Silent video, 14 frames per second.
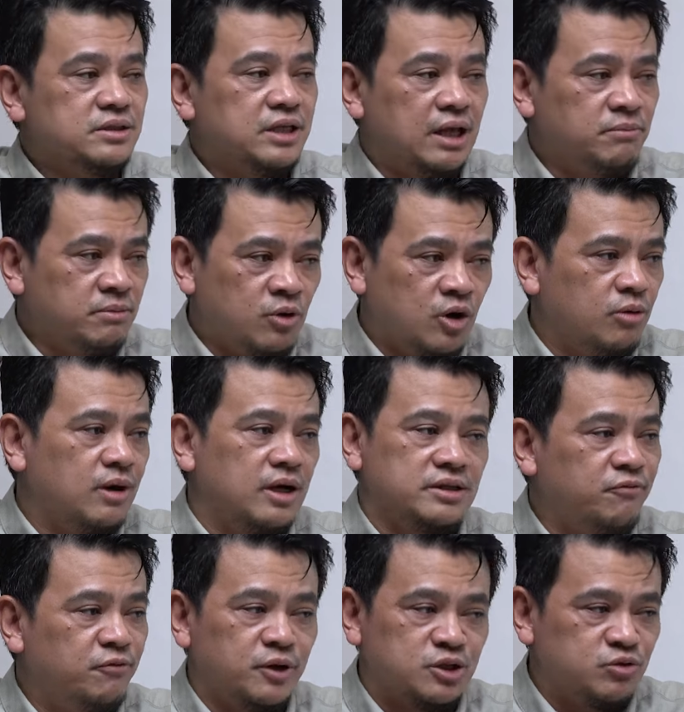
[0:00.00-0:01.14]
tell me more about
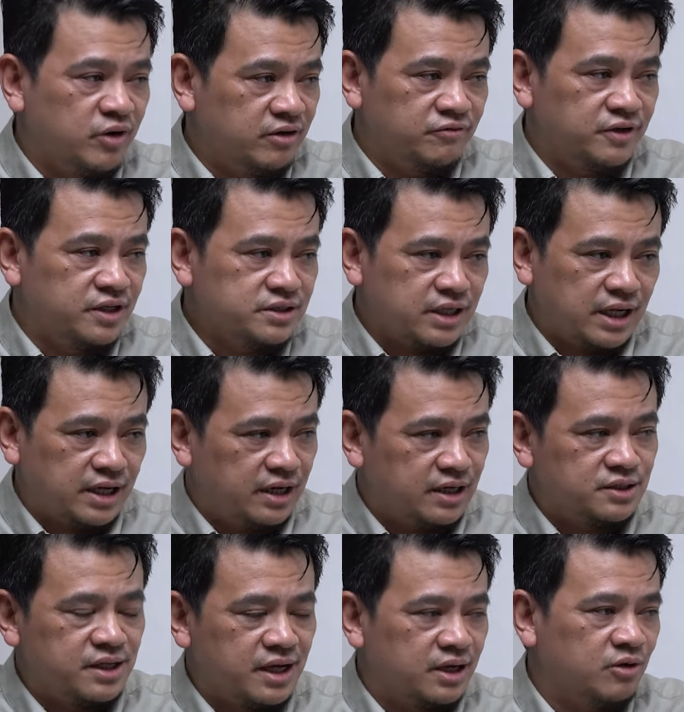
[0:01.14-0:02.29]
the first one first and then the
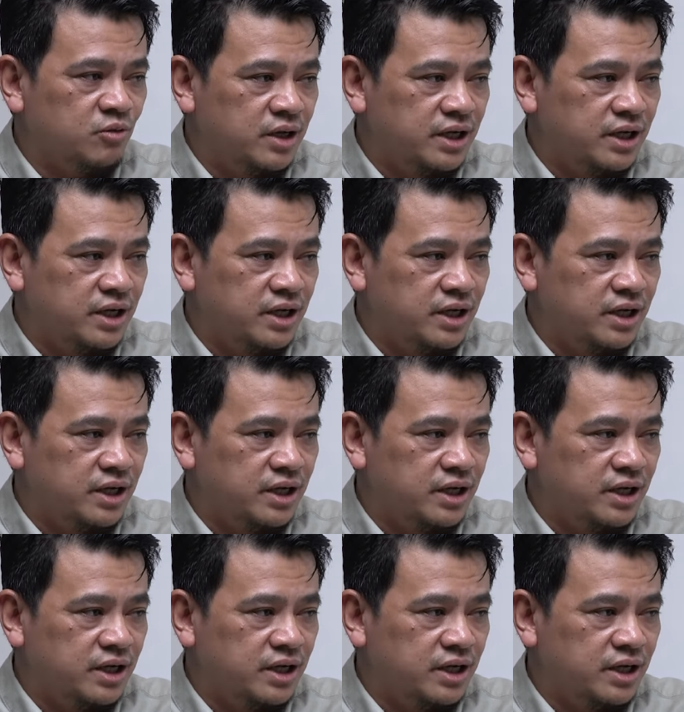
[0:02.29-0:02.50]
second